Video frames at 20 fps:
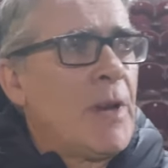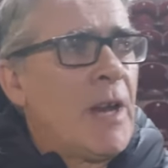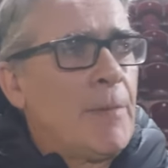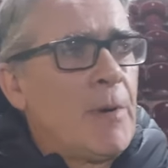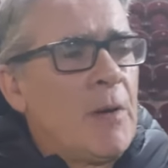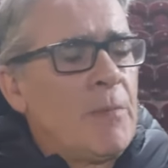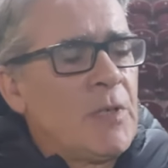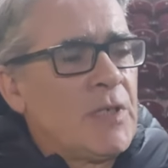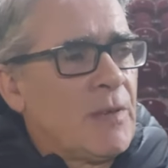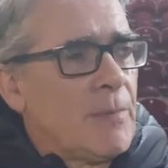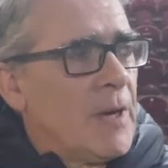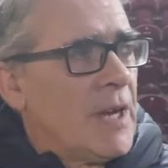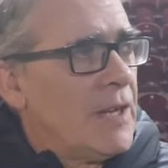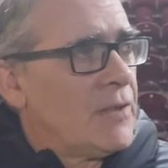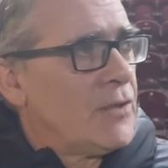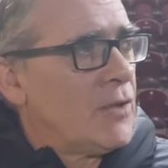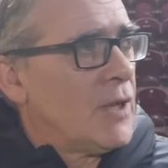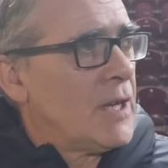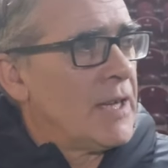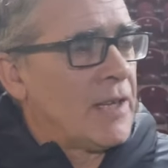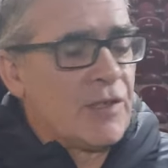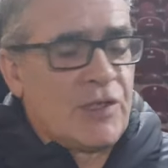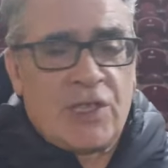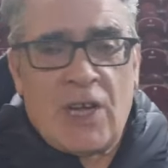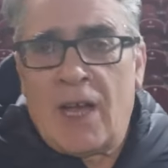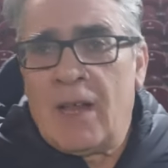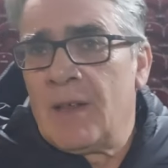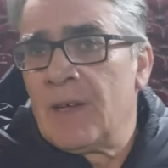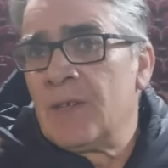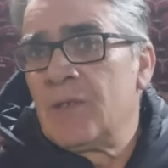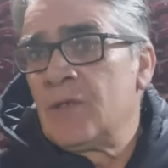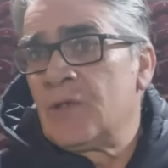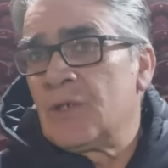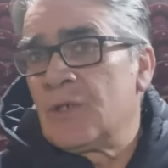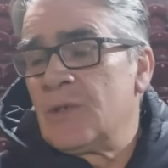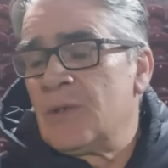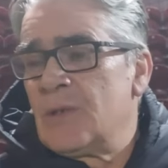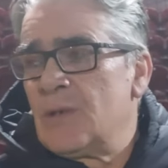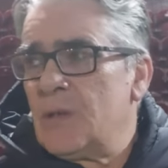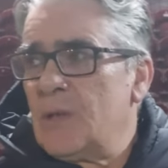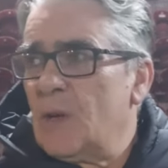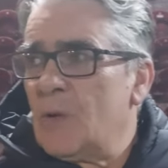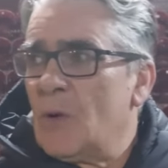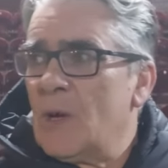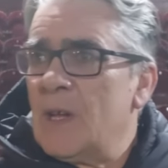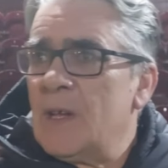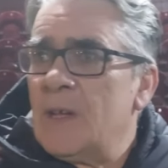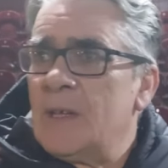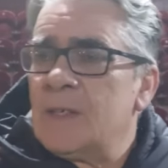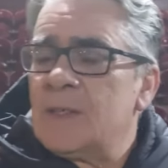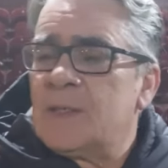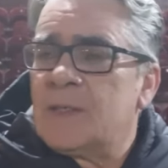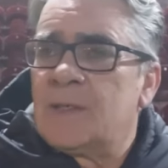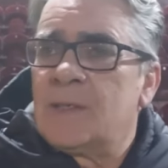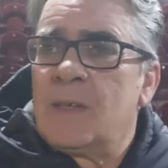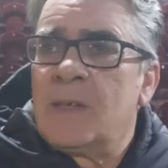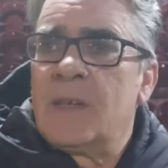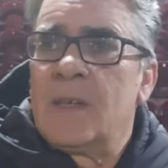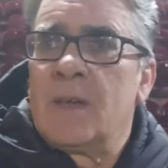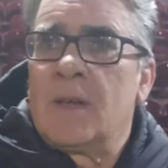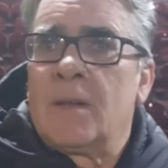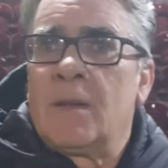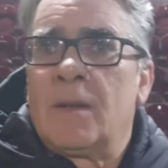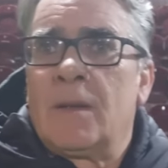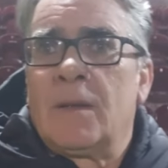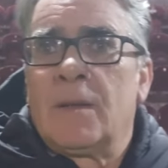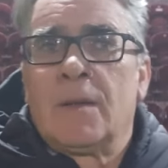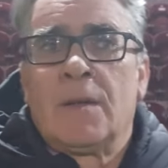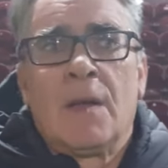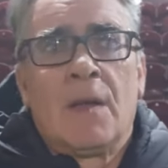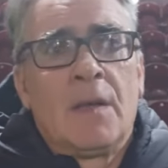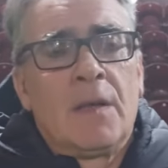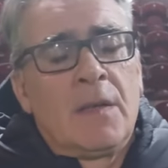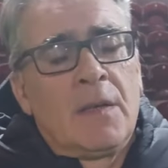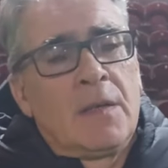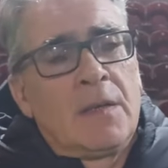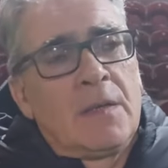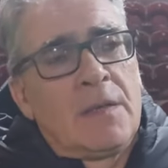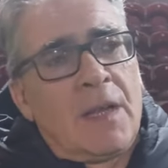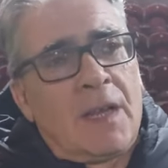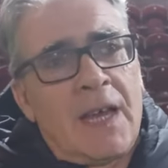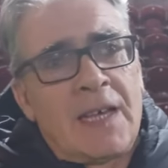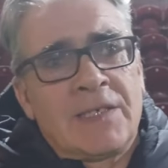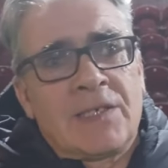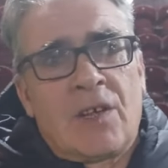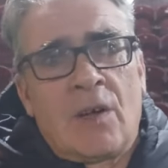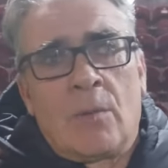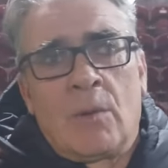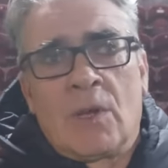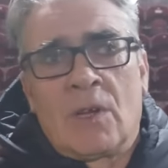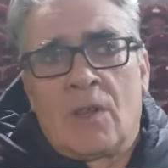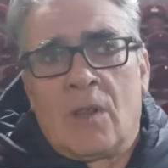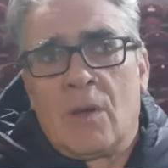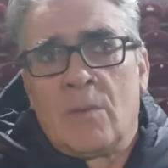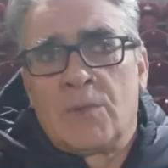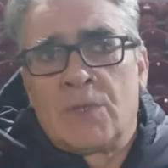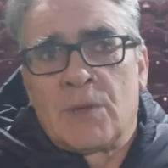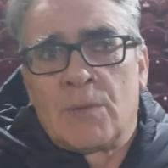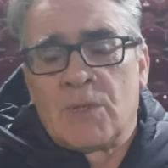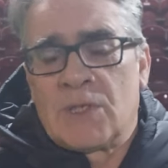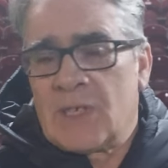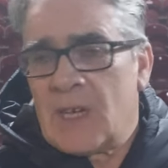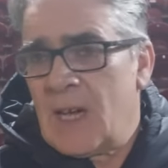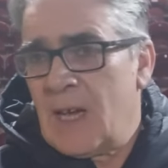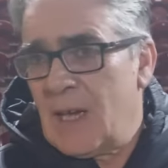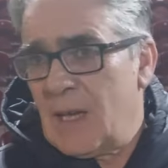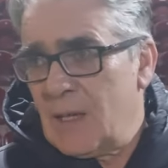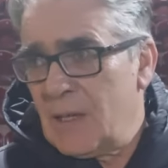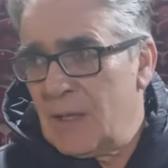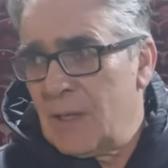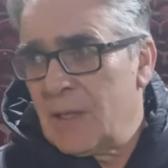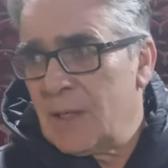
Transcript: Well, I must admit, I do like a challenge, and you know, it's the last couple of clubs I was at,